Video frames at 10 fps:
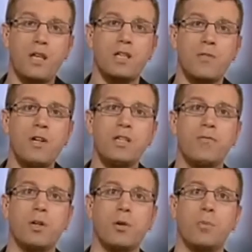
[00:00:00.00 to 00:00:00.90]
It's very
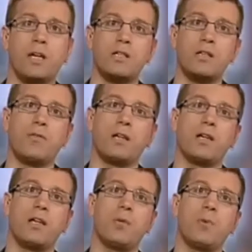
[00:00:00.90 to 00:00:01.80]
difficult because I
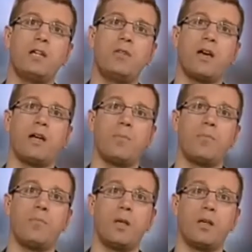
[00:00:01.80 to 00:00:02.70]
think, you know, when you've had
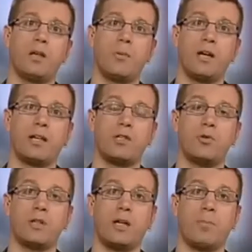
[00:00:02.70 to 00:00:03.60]
an actor
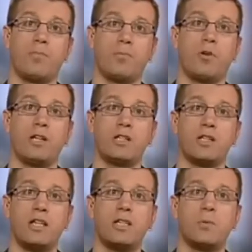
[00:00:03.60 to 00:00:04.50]
who's had a great
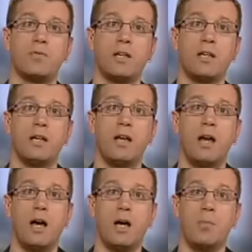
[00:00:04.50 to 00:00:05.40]
success with it,
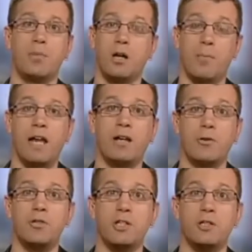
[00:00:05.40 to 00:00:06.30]
you know, Matt
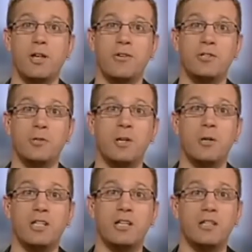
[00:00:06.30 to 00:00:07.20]
knows this only too well
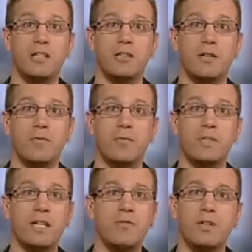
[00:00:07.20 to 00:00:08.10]
because he had to take over from
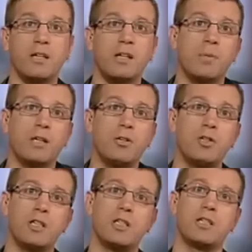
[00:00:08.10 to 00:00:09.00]
David and he'd been
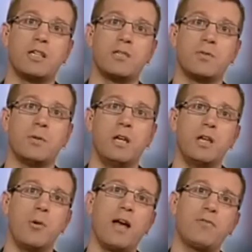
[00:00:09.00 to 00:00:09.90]
hugely successful.
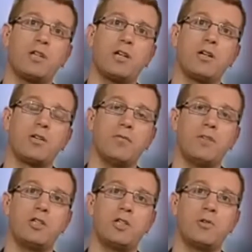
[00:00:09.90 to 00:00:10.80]
You have to kind of
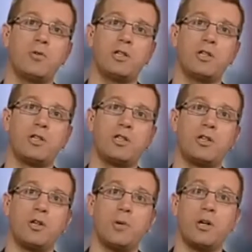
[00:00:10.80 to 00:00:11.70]
convince the audience
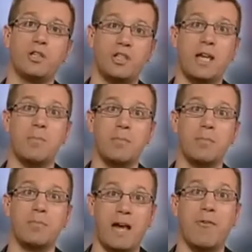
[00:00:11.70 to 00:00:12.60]
that you are the
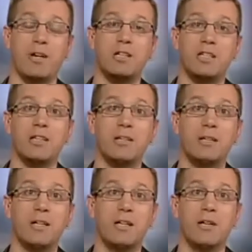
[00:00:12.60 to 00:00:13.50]
same character.
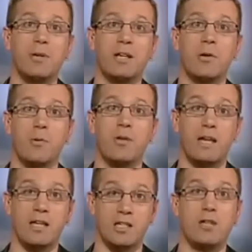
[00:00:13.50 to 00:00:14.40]
You know,
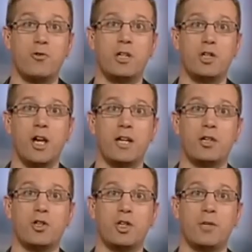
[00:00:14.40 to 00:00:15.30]
he's literally
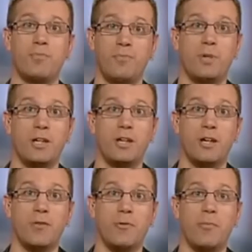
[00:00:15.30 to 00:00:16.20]
changed, you
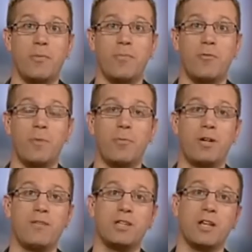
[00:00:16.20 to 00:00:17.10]
know, from the
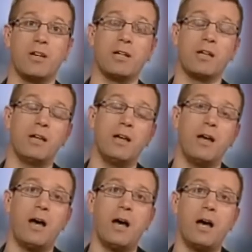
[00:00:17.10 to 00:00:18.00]
previous guy,
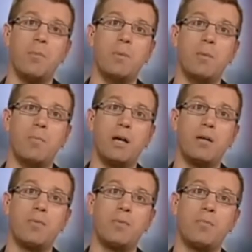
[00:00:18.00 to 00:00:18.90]
but
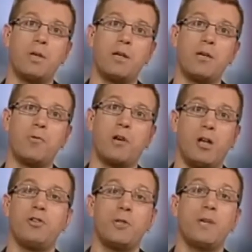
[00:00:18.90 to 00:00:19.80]
you
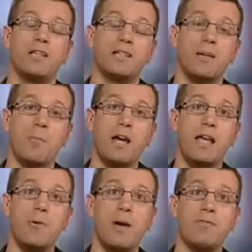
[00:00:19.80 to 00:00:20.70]
can't do it the same way.
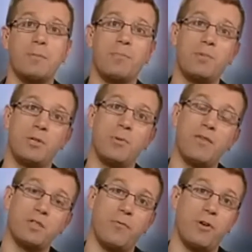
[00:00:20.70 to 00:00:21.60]
You have
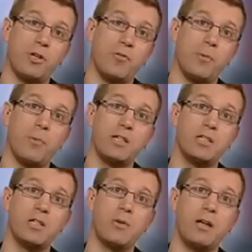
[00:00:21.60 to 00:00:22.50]
to find your own way to
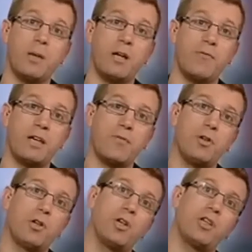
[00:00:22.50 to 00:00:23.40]
do it. I mean, I think if you
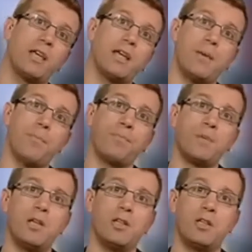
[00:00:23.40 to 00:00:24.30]
look at
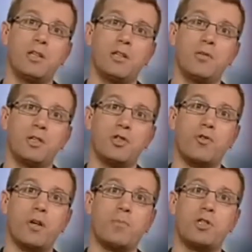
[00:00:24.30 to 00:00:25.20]
the
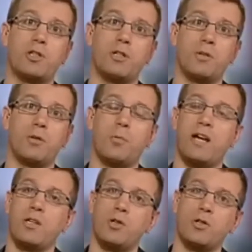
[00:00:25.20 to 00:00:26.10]
script, the way
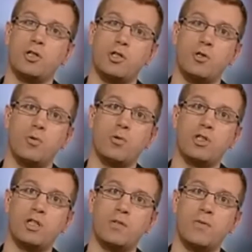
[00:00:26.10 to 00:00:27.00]
the Doctor
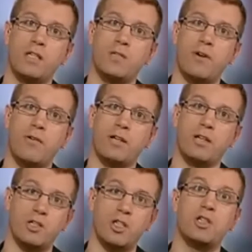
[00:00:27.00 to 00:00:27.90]
talks is very
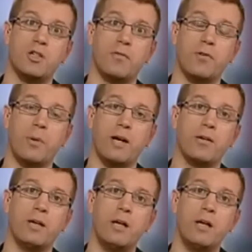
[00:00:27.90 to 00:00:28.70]
consistent throughout.